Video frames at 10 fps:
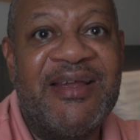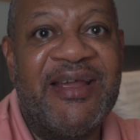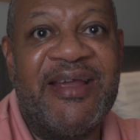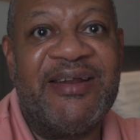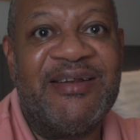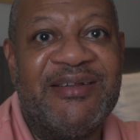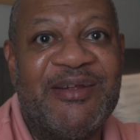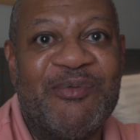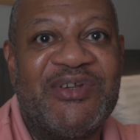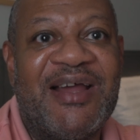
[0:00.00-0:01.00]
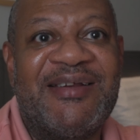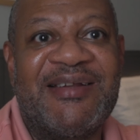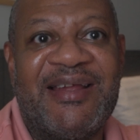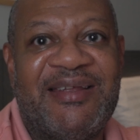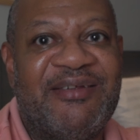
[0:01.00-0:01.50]
And it was odd. It was
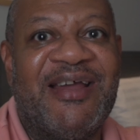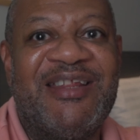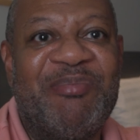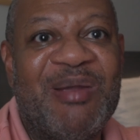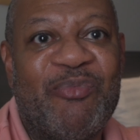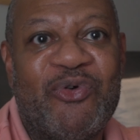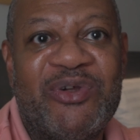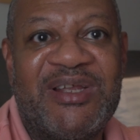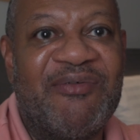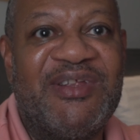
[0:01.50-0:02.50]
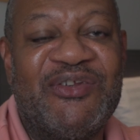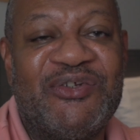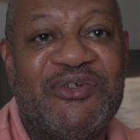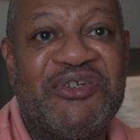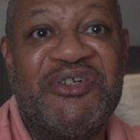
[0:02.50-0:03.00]
like, you got the paperwork, everything is
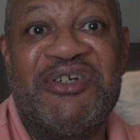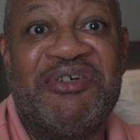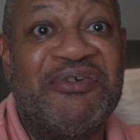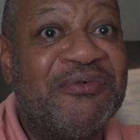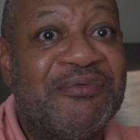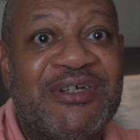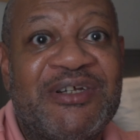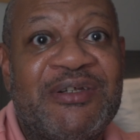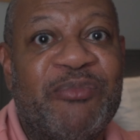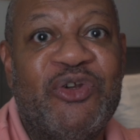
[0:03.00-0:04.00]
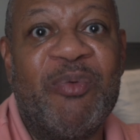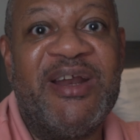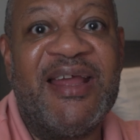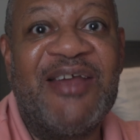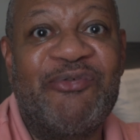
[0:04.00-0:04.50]
good to go, but
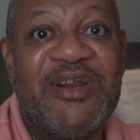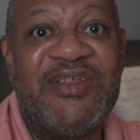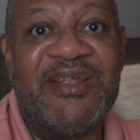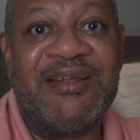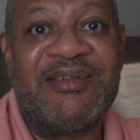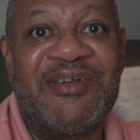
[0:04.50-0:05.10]
nobody asked for anything.